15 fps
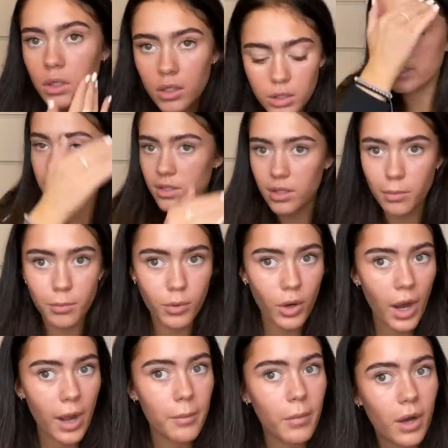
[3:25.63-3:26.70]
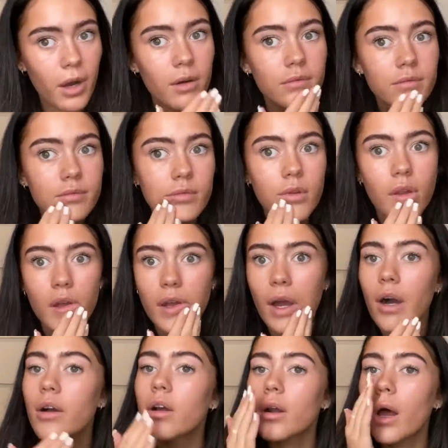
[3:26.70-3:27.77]
That's the primer. Look
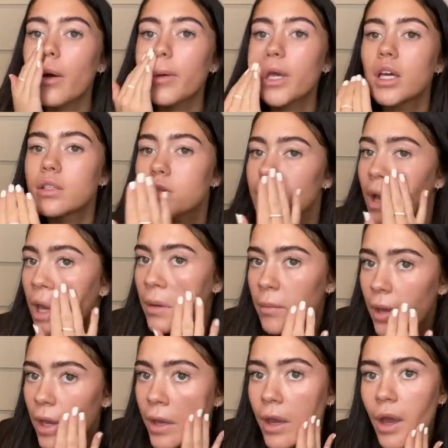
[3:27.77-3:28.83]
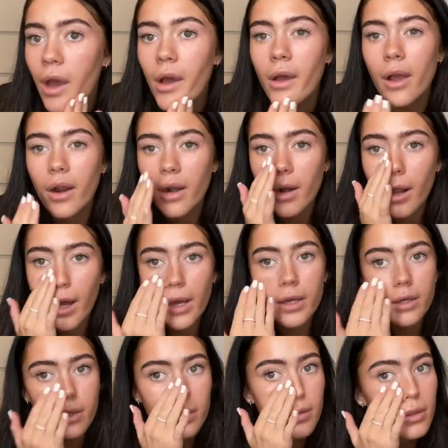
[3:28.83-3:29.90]
how glowy it's made me.
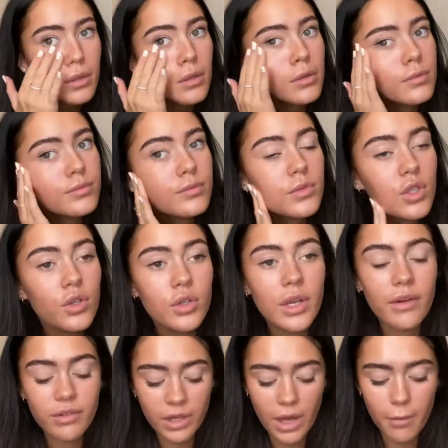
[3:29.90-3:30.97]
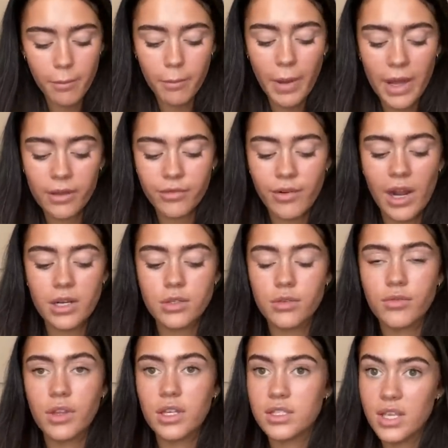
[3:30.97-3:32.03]
Like, you never get backflash of
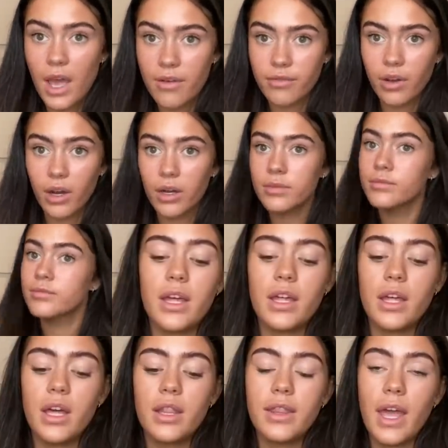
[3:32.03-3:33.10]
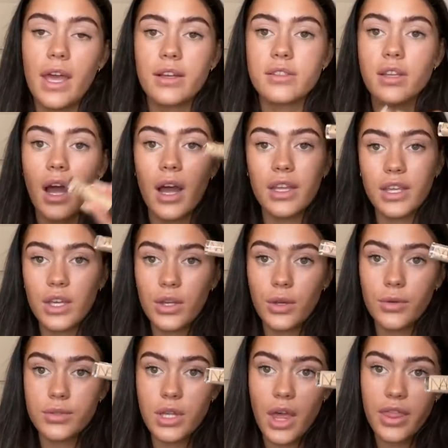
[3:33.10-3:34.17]
this ever. Next, I
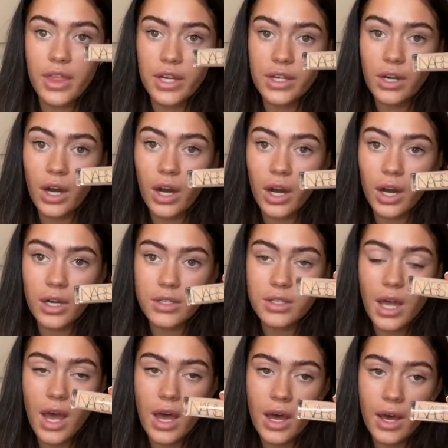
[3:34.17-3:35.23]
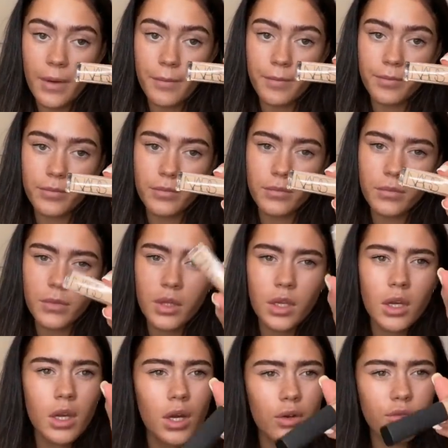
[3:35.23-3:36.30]
use the NARS um,
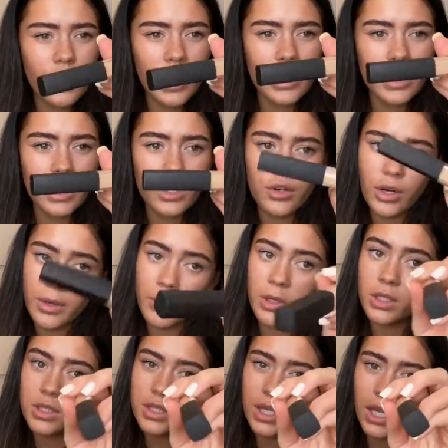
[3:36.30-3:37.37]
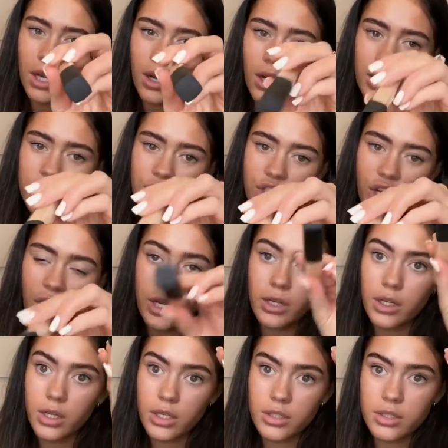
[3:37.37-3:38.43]
Radiant Creamy Concealer in shade
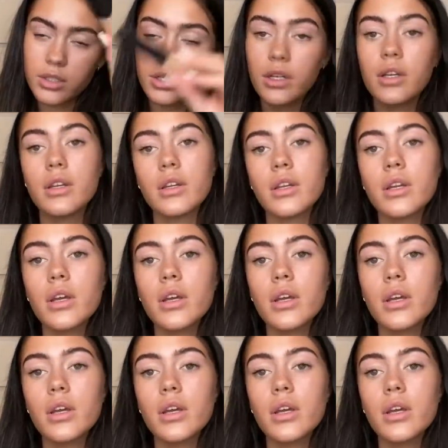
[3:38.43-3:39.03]
Custard.